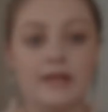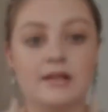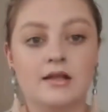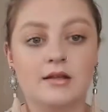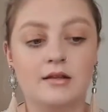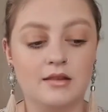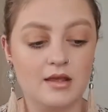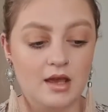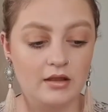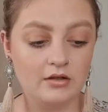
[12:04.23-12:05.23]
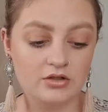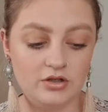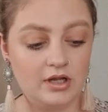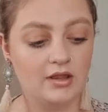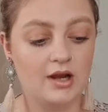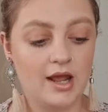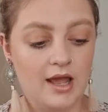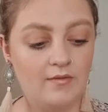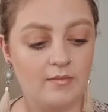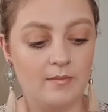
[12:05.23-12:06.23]
And then the other trick that I
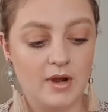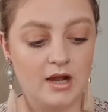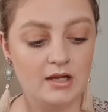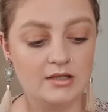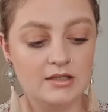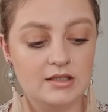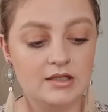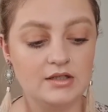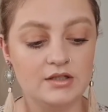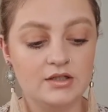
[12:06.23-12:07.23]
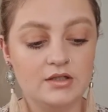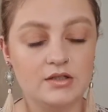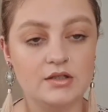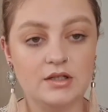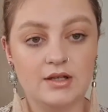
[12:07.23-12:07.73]
have in mind is,